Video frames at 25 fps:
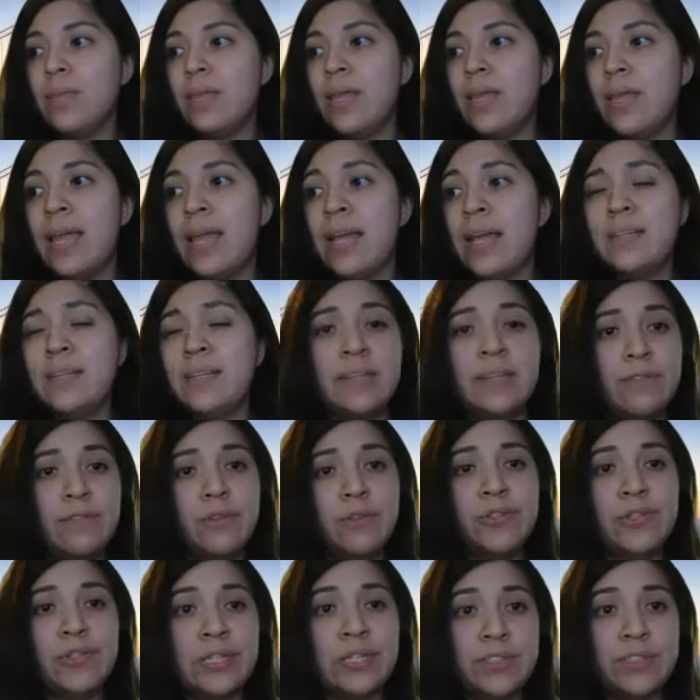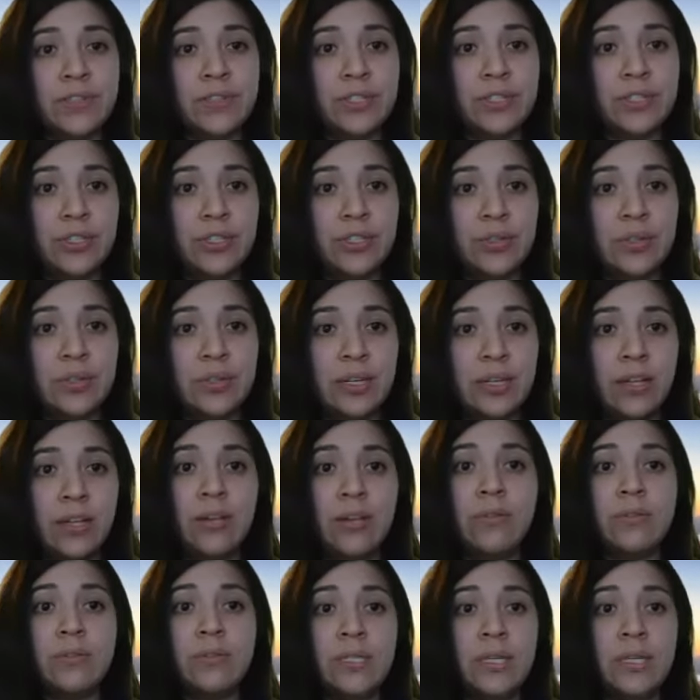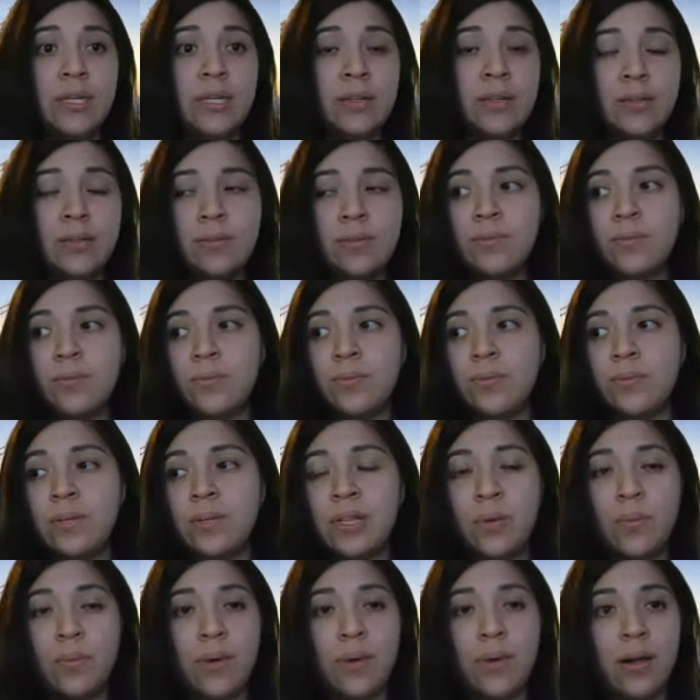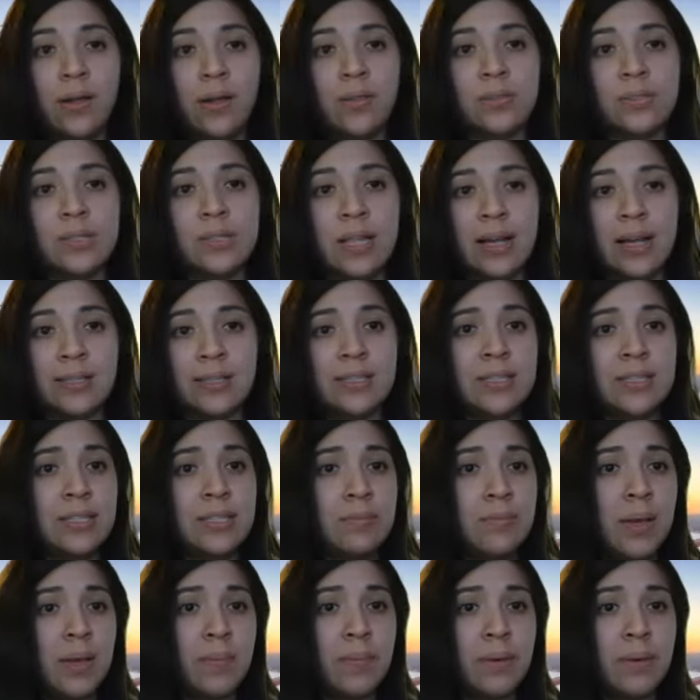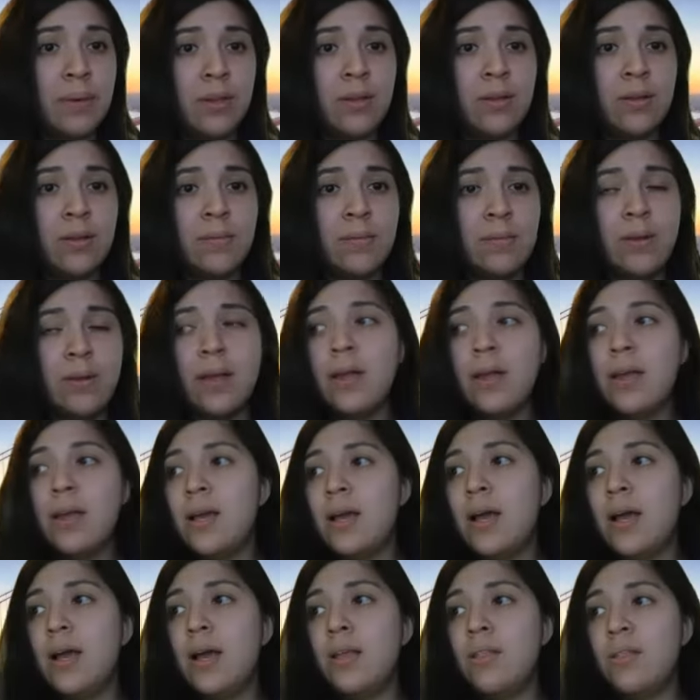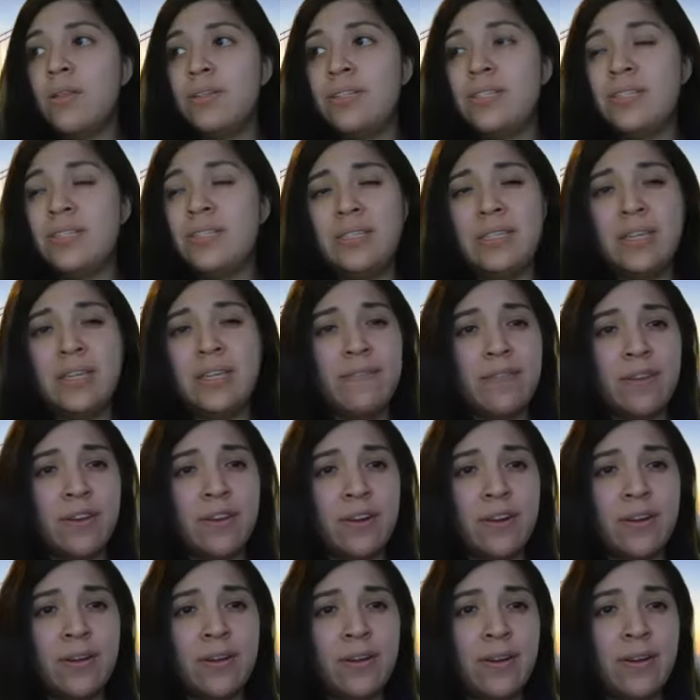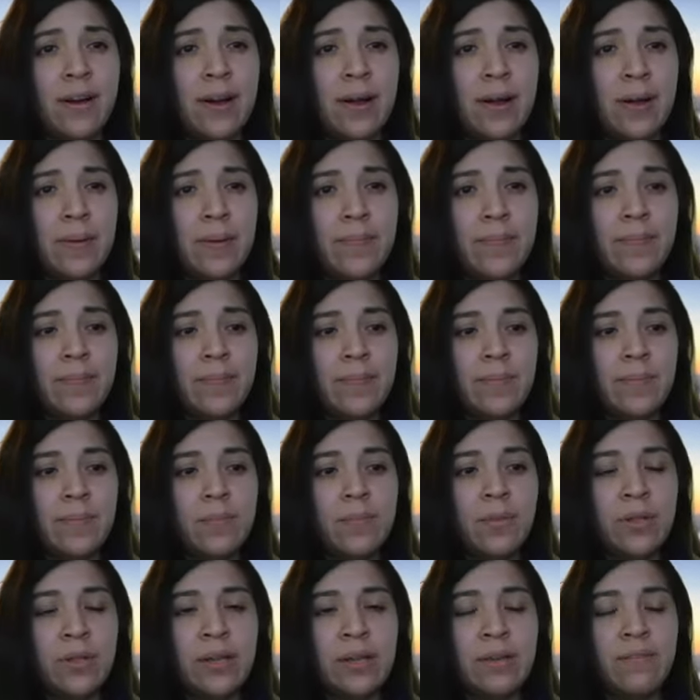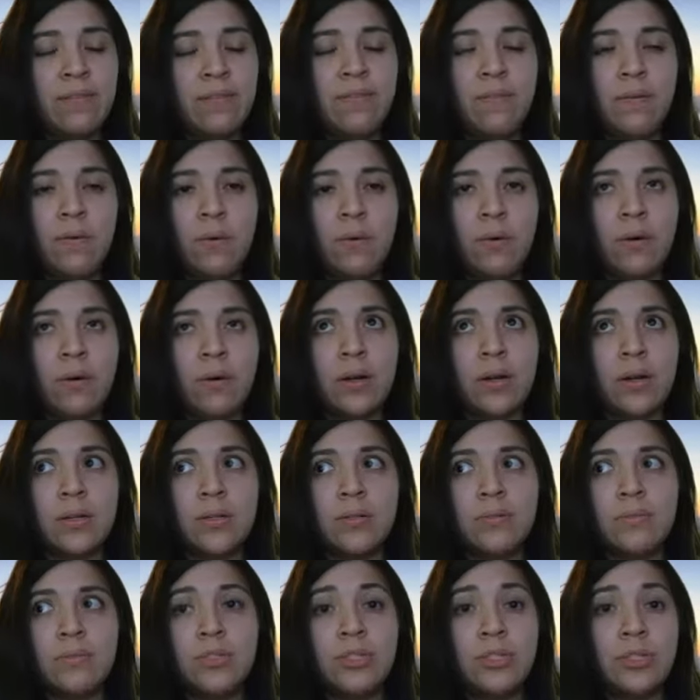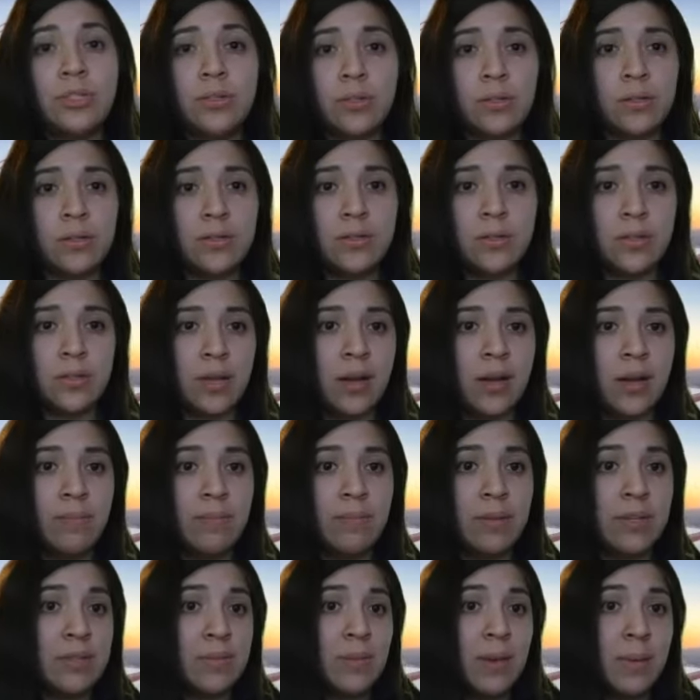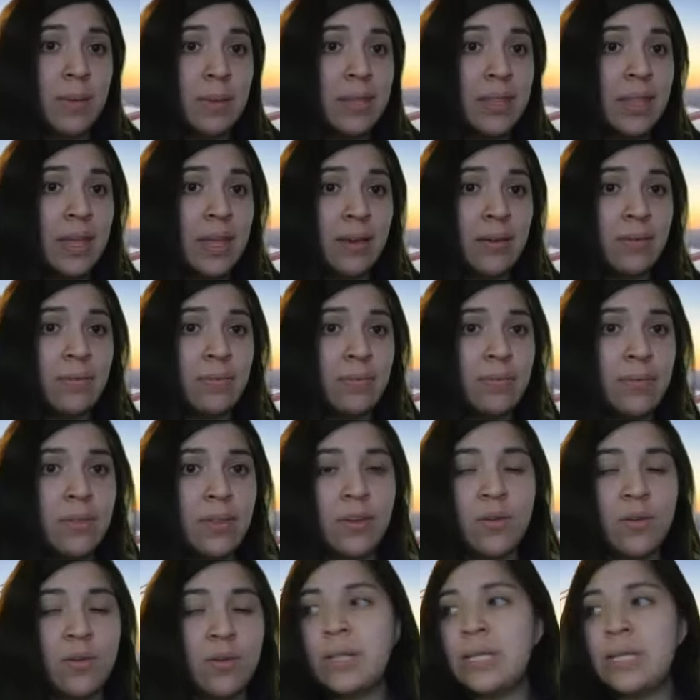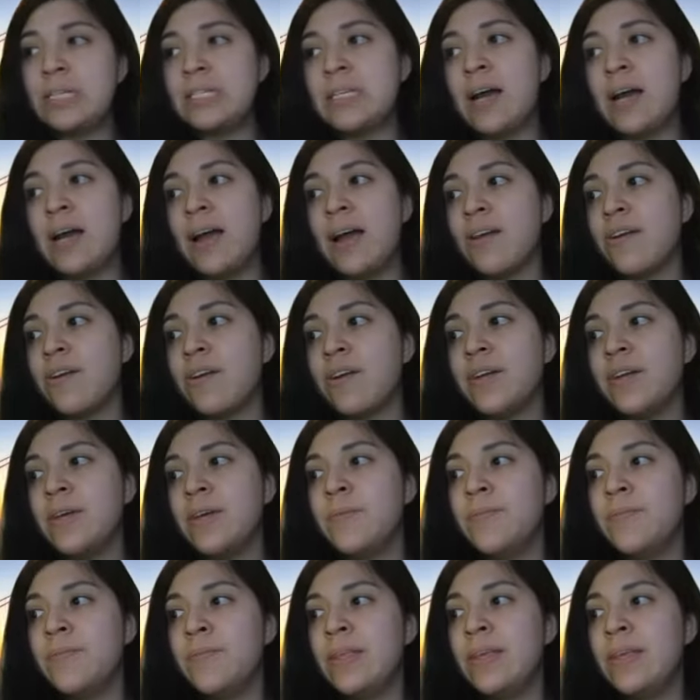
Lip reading: And if you're a transfer student and you did really well in those classes, maybe you can look to see if they're looking for tutors, because maybe they're willing to hire you.